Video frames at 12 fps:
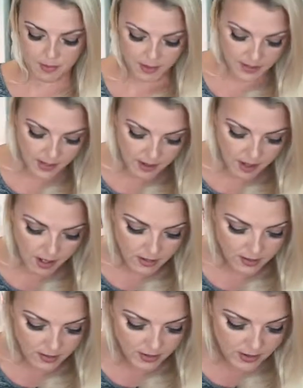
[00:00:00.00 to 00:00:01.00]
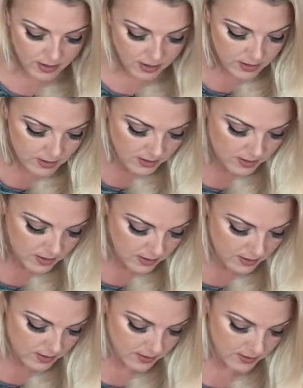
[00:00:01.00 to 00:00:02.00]
Look at that color.
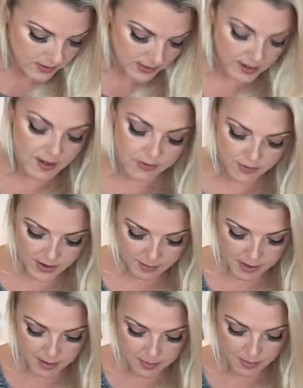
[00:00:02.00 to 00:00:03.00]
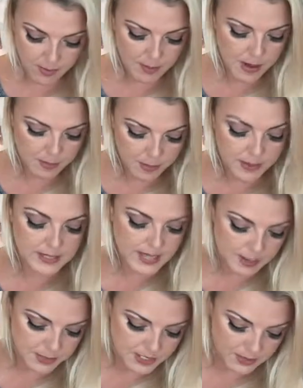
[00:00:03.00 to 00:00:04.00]
I love red pepper. Red pepper is
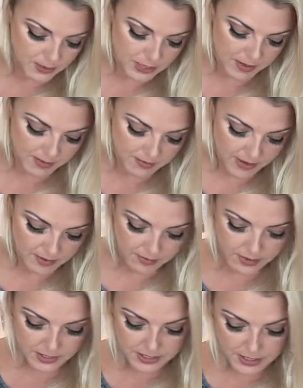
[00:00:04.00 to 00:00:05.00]
absolutely my favorite.